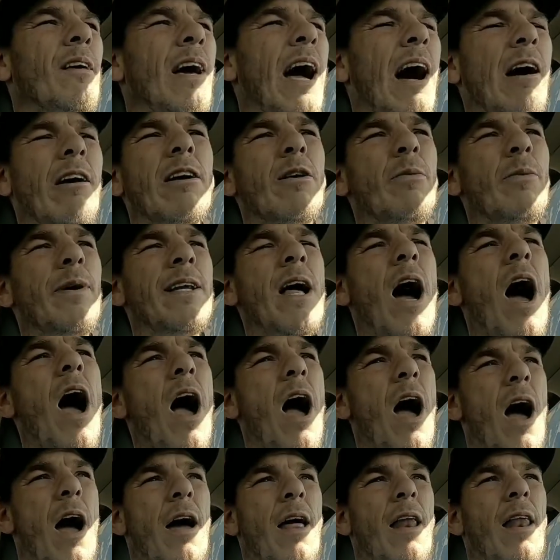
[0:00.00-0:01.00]
How could we
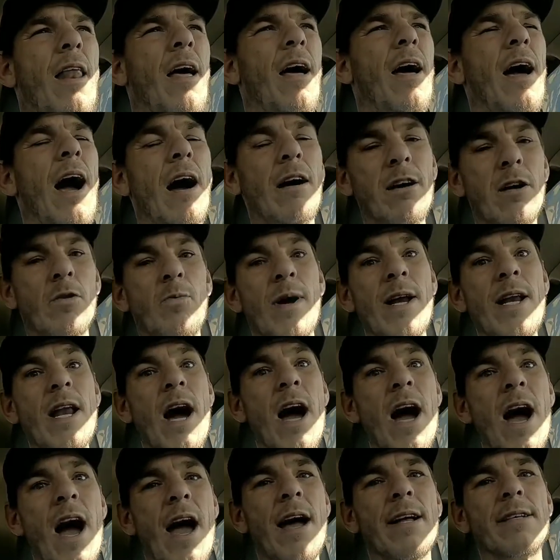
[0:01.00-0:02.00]
not? How could we
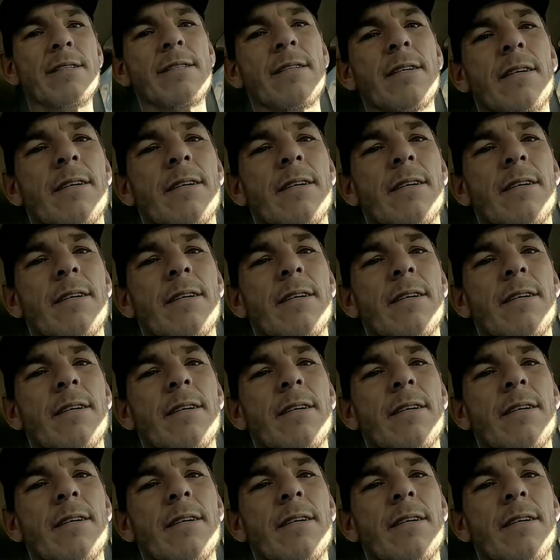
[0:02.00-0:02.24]
not?